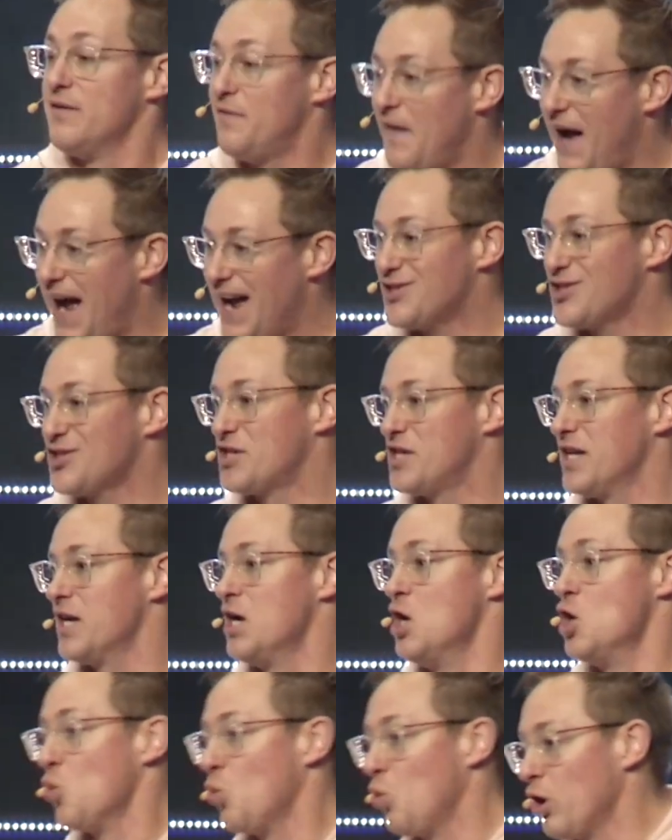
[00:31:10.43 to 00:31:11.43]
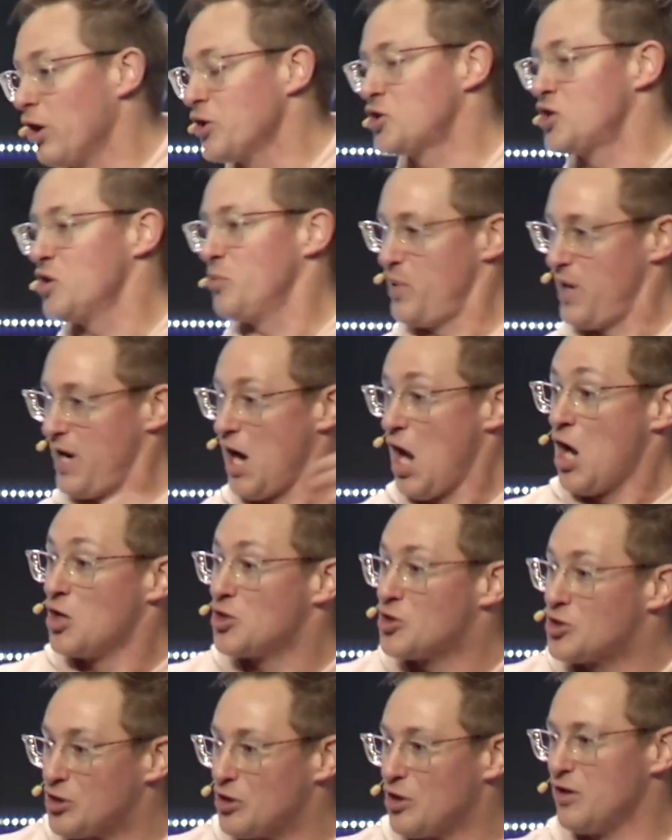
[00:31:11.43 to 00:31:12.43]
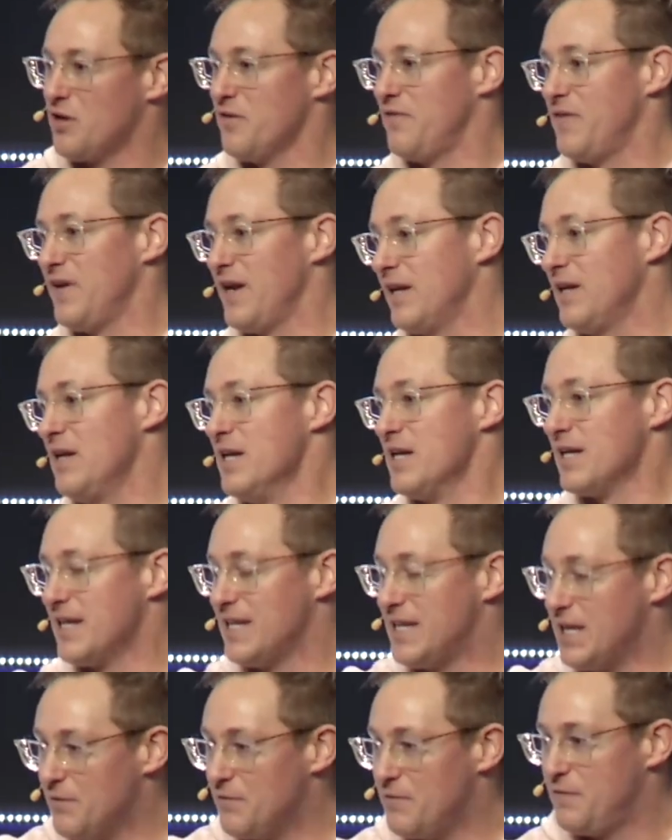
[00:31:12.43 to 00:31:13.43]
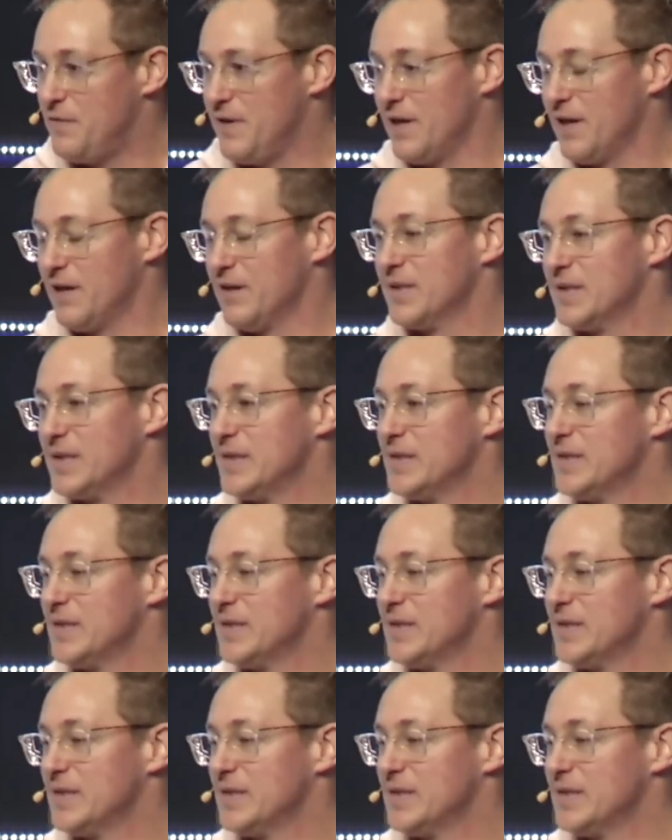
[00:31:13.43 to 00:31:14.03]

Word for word: fasting, worshiping, serving, giving?